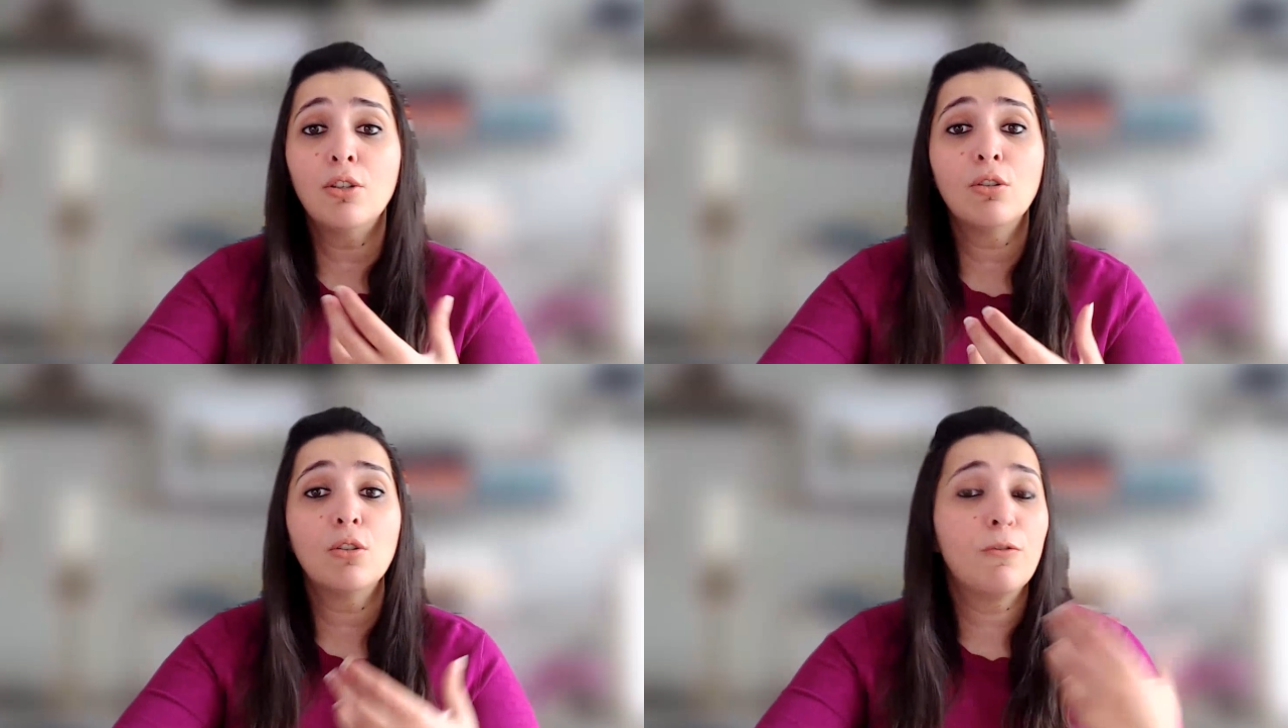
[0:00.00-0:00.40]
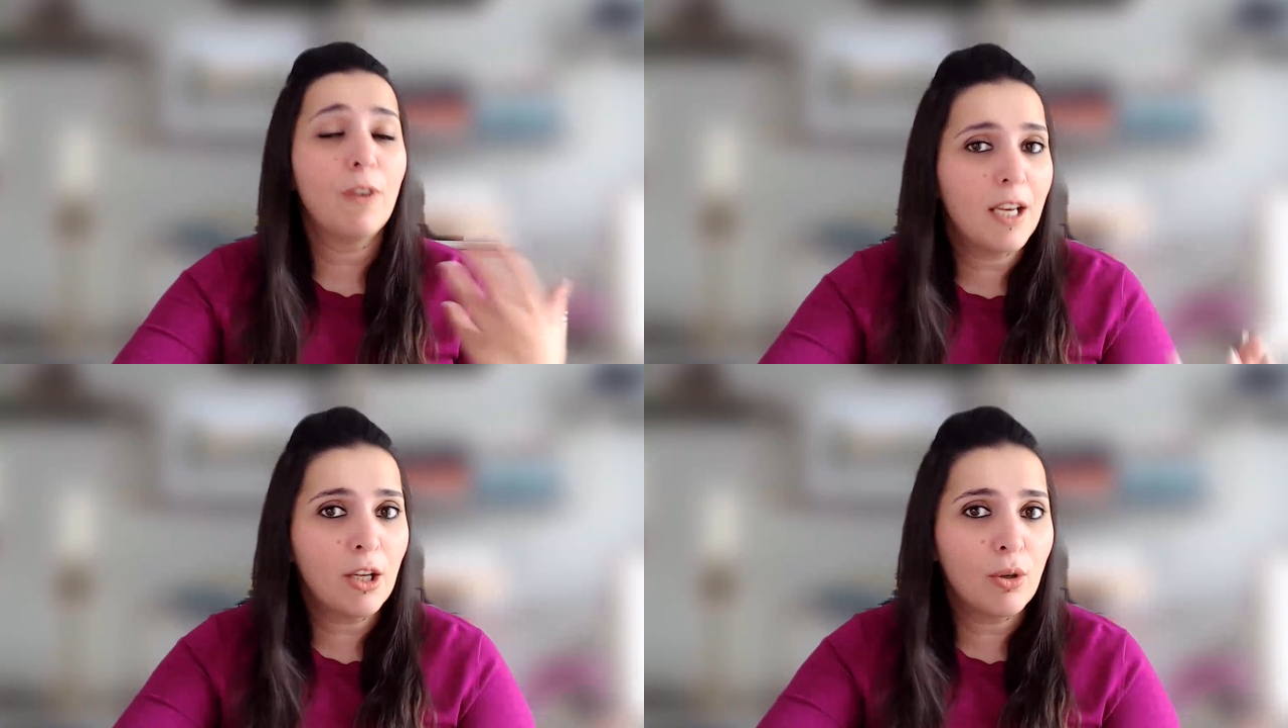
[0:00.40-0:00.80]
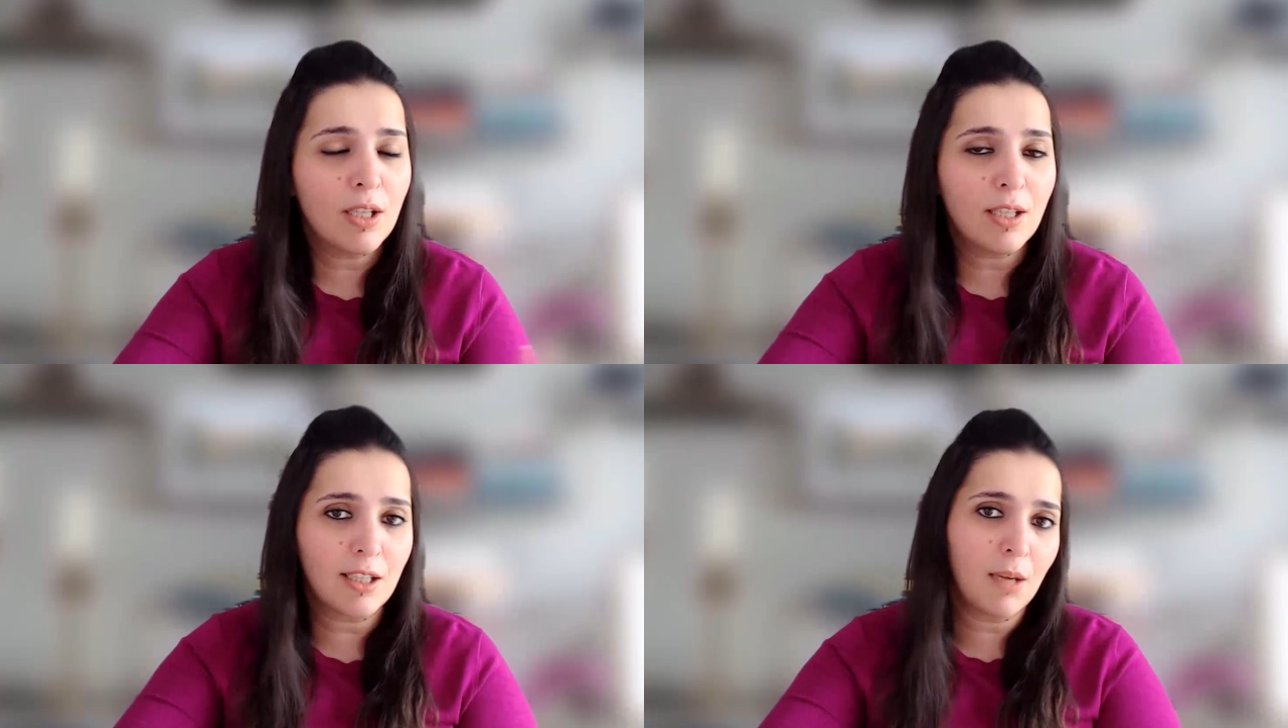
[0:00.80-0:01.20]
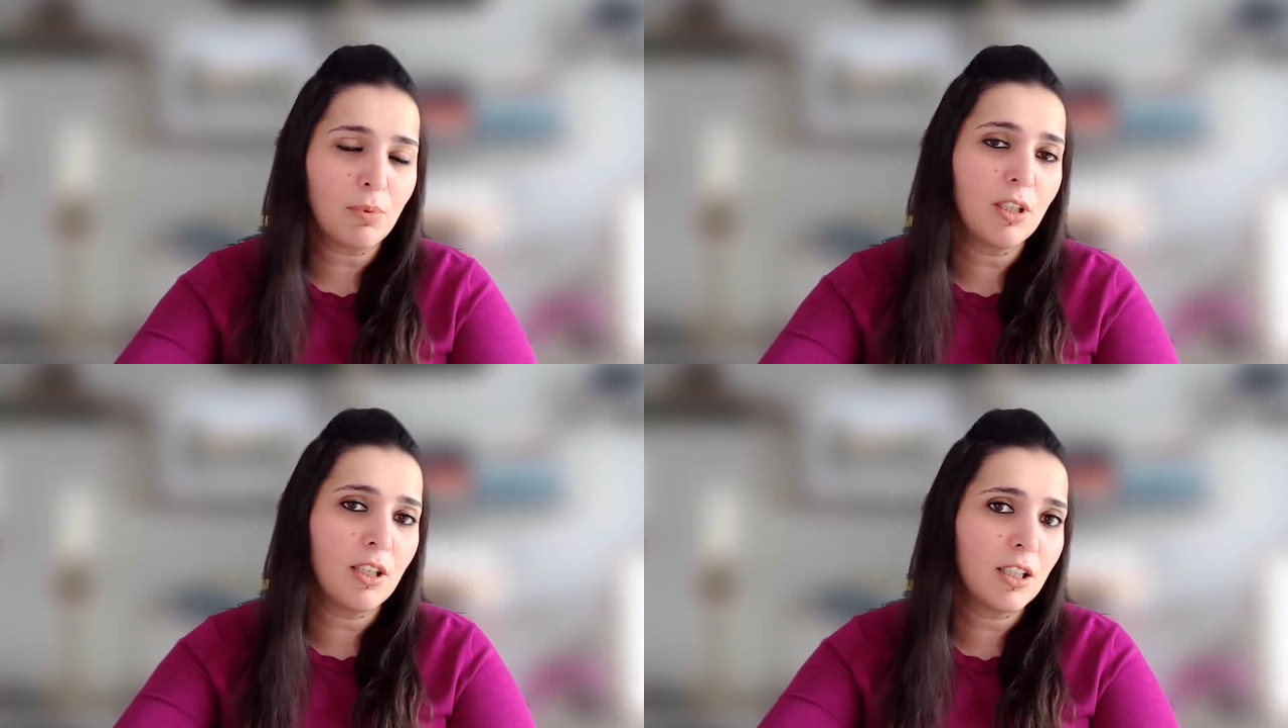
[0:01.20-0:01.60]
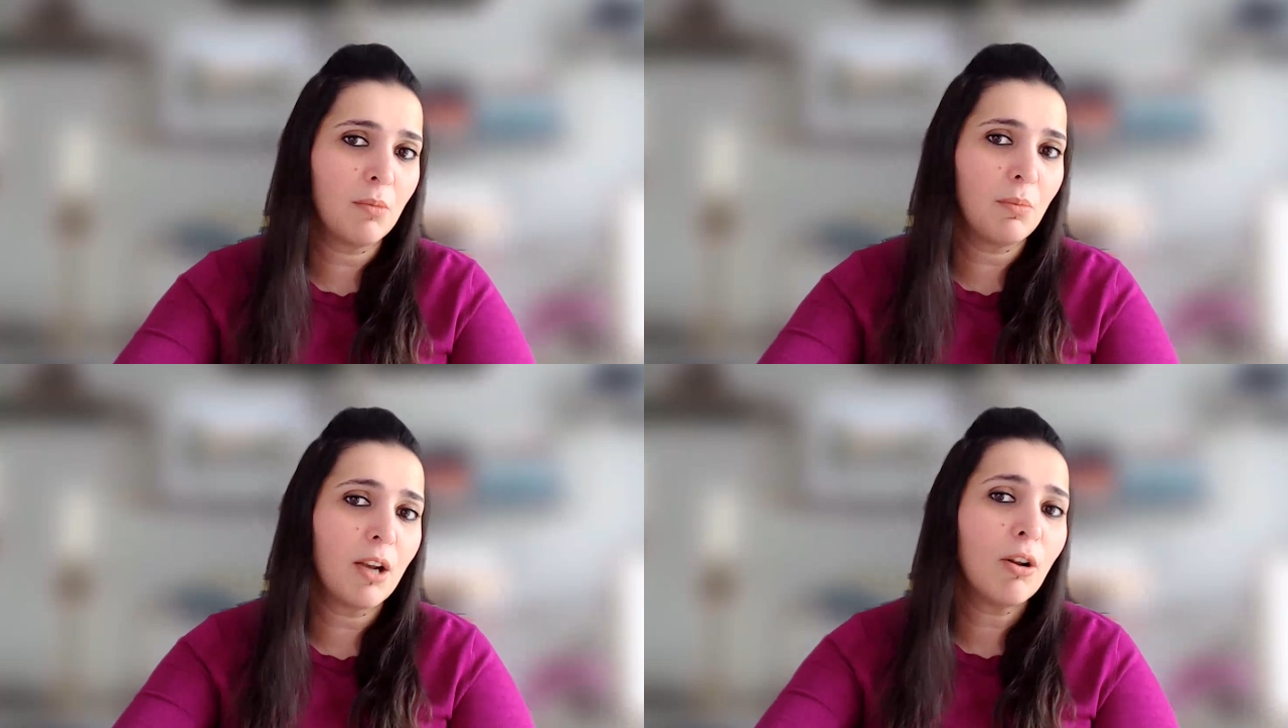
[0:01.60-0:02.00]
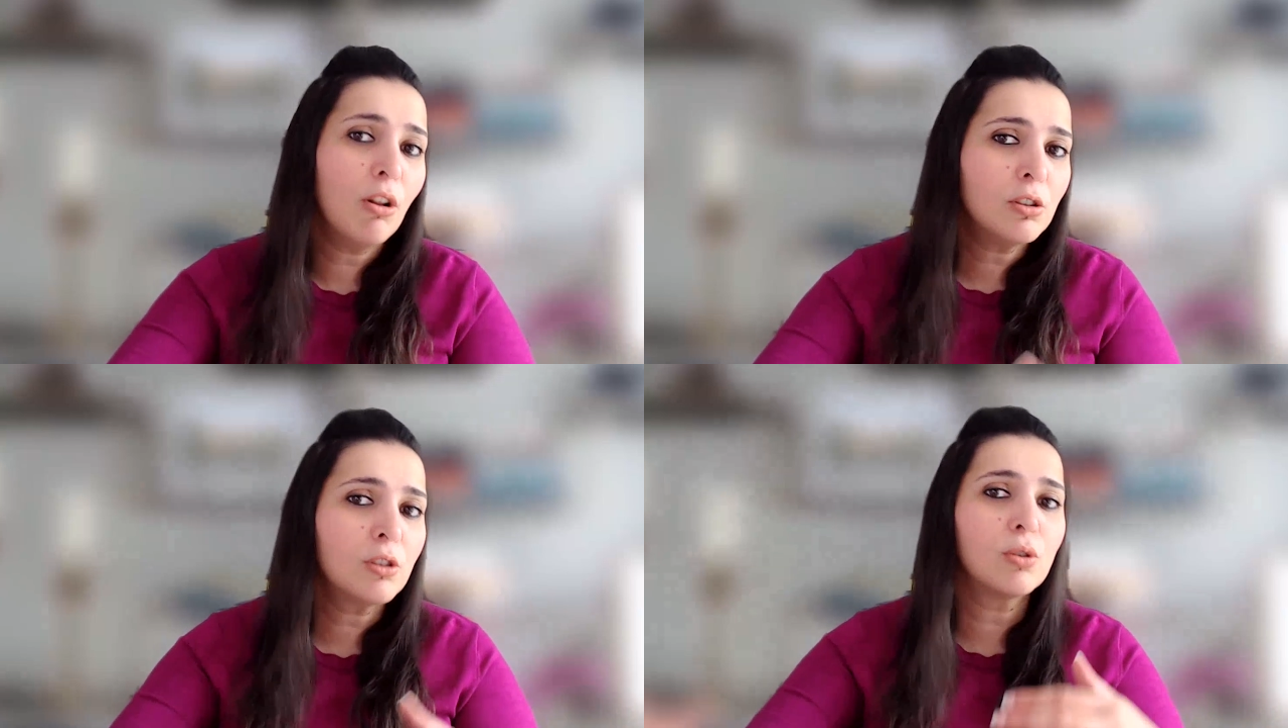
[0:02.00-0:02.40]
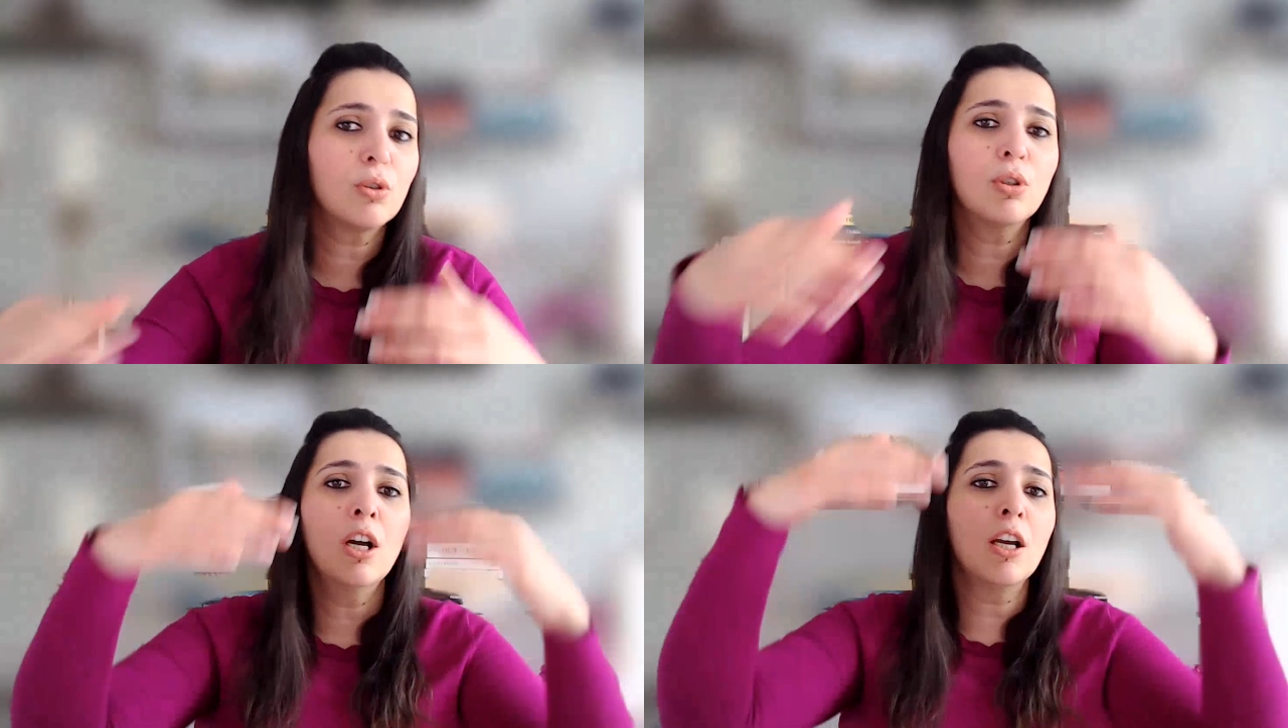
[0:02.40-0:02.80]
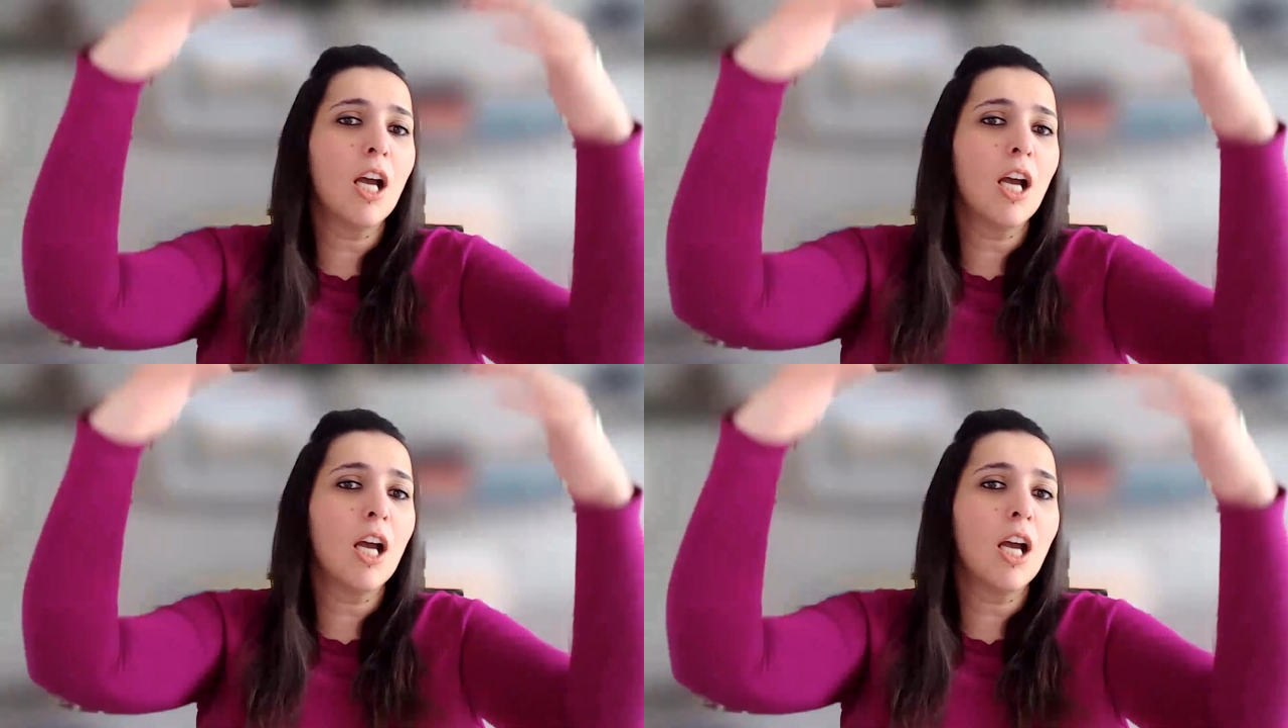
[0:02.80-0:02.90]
due to fading US exceptionalism and also